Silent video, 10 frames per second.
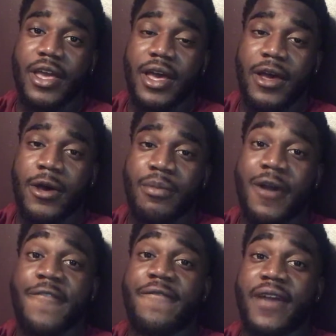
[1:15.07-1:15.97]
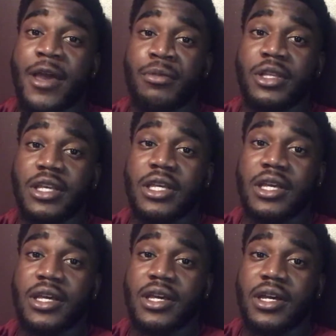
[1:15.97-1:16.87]
My family,
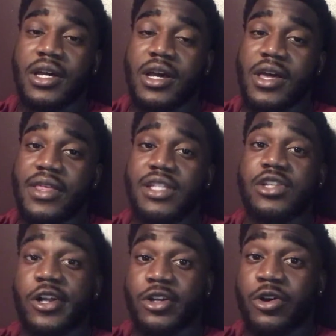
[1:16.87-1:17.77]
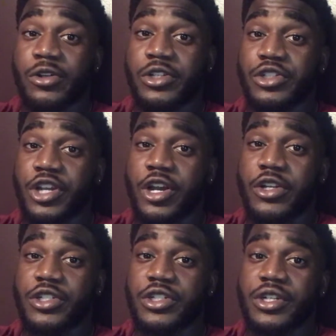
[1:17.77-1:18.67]
they started going to
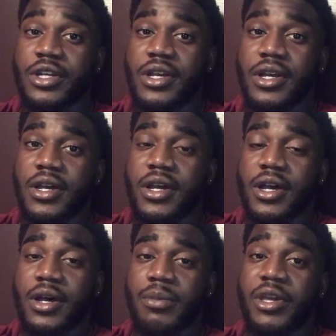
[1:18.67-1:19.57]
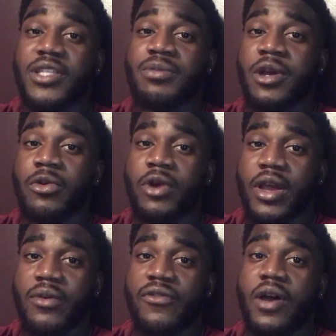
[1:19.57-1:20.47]
church because my
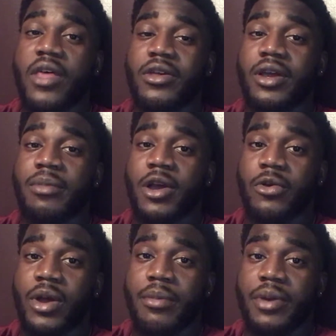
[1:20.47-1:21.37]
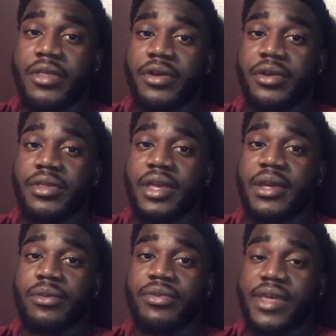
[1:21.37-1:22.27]
grandfather and my grandmother
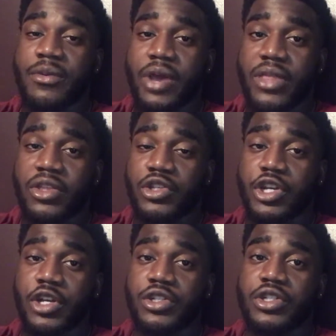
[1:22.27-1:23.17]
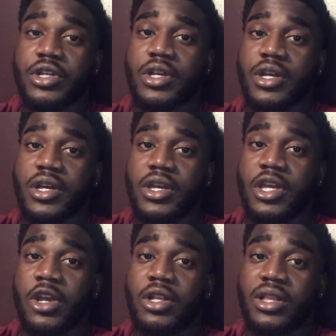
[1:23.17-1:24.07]
they ran the church
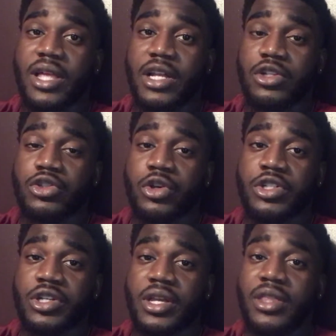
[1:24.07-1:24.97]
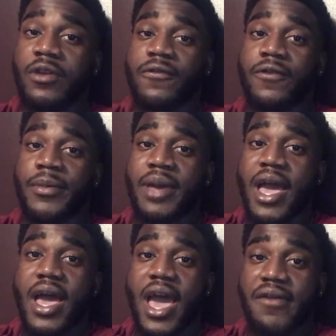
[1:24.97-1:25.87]
here in Atlanta, Georgia, and they're from
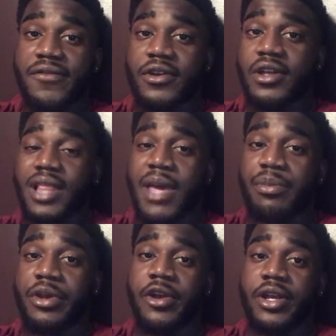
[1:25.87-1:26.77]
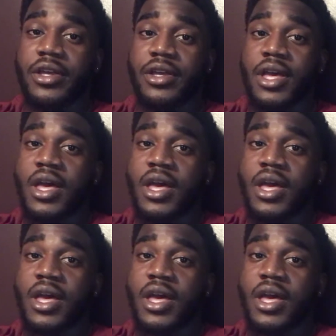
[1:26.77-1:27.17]
Africa, Liberia.